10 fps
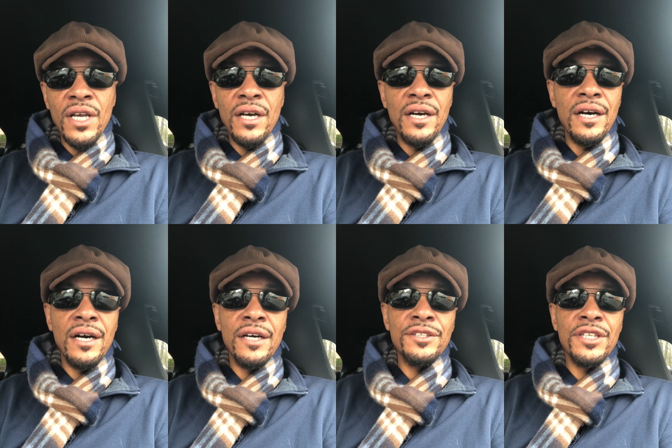
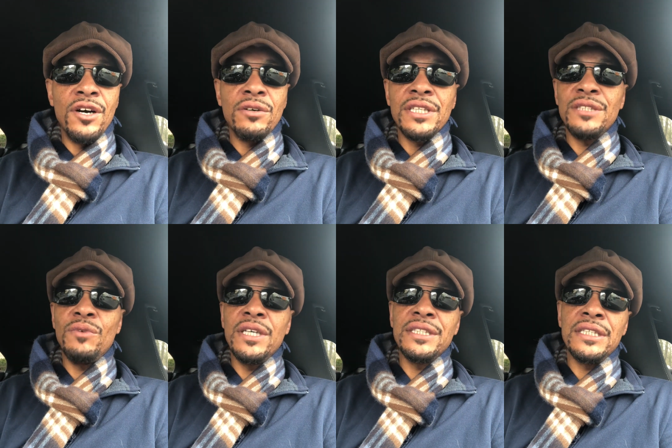uh, you know, because he
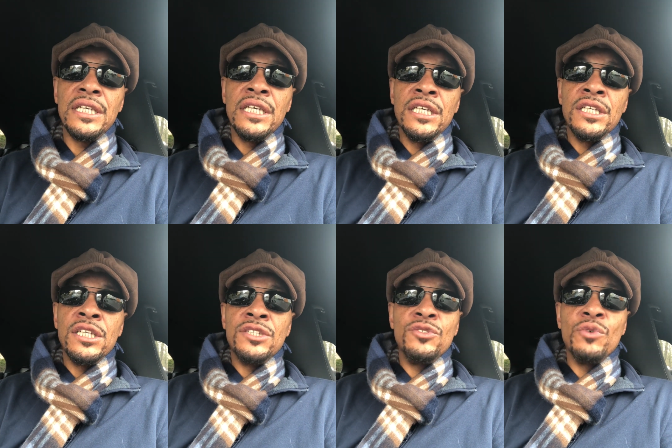wasn't
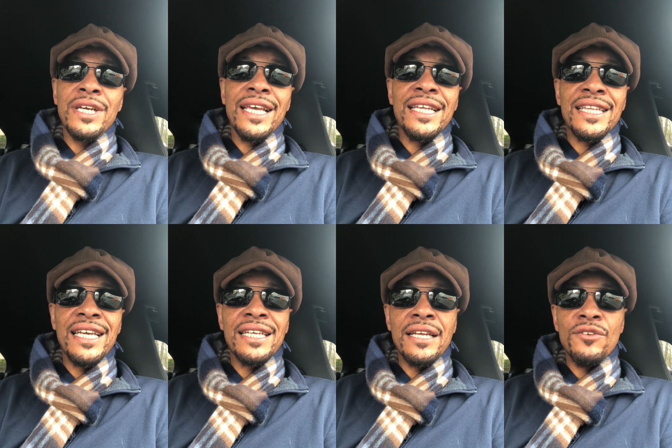doing
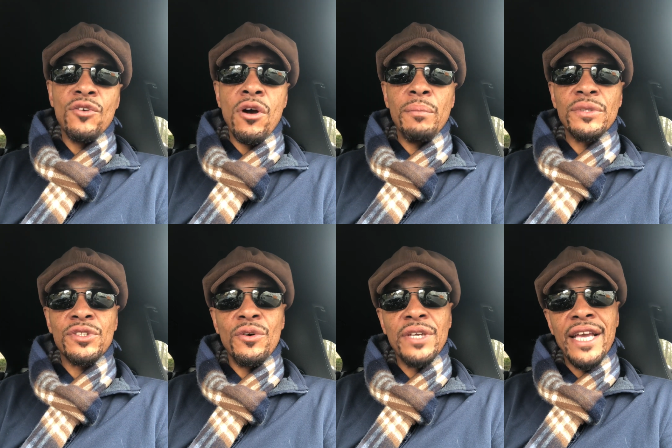anything that normal
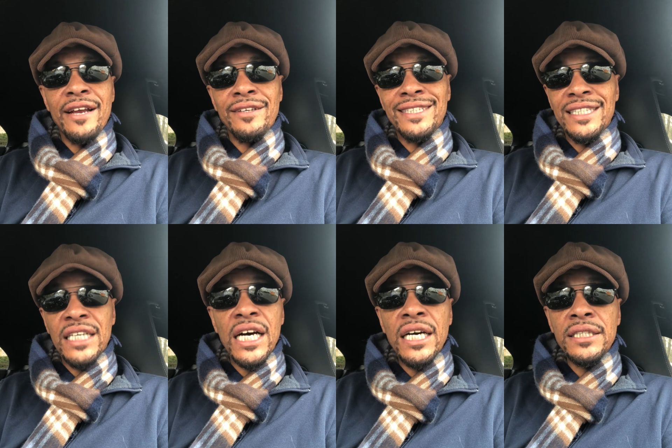Tony Harrison
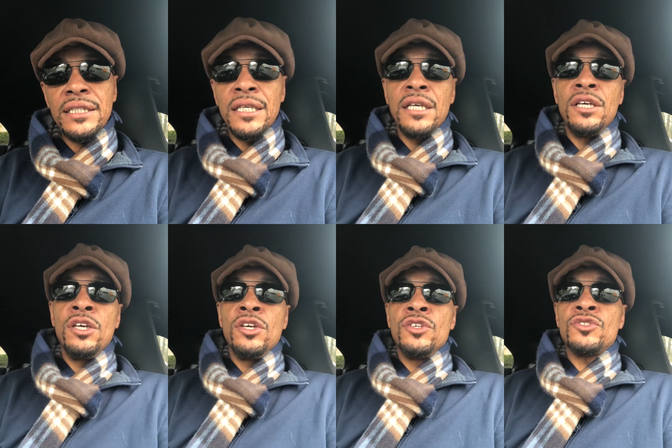does.
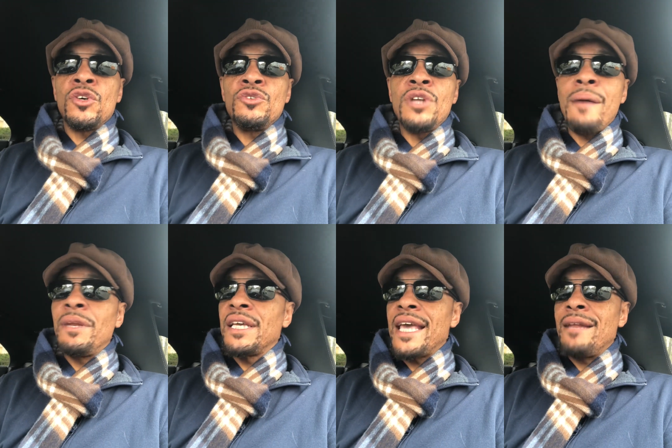So, you know, I'm going to
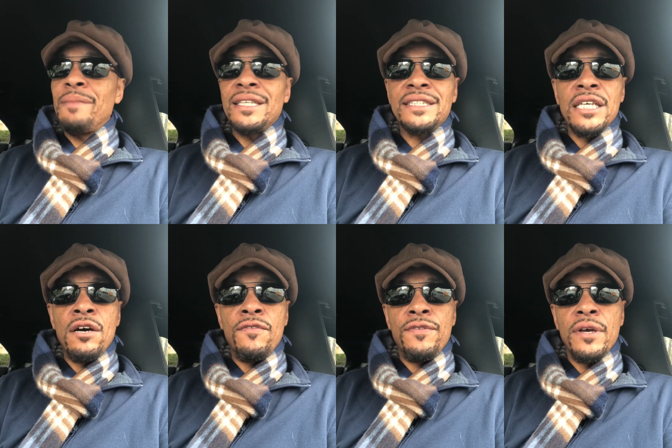look at it
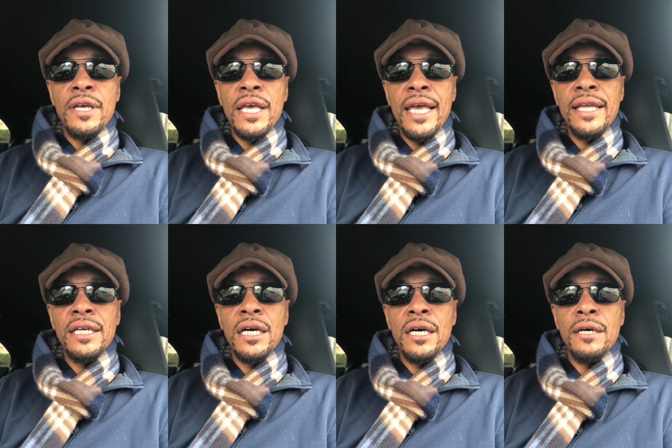myself and
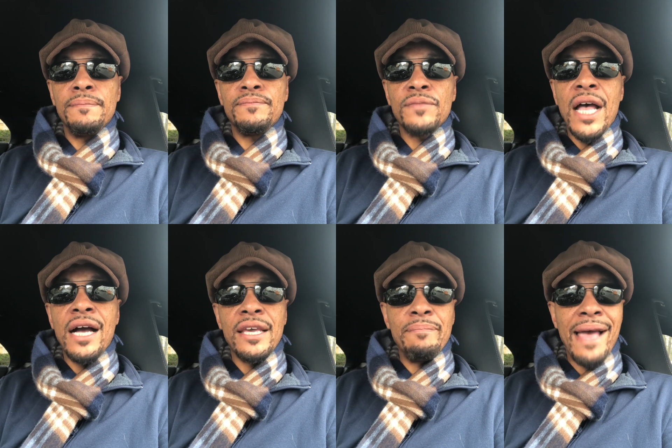um, I'll
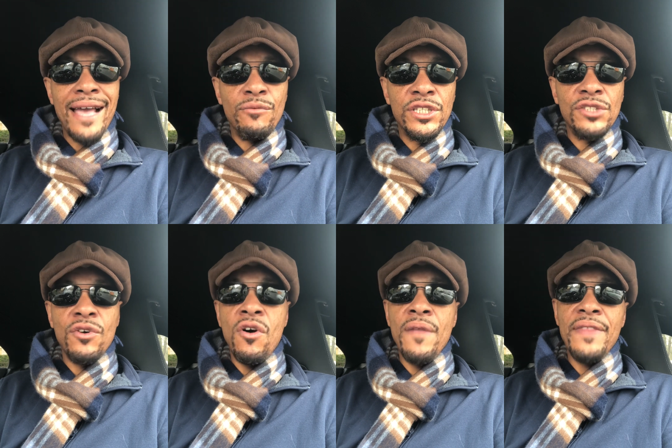get back with you
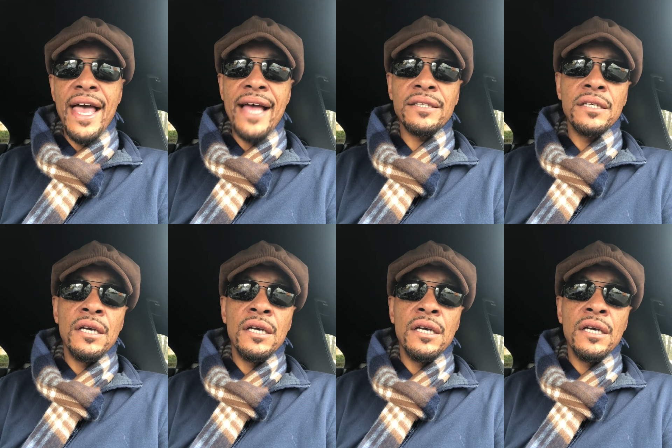on that.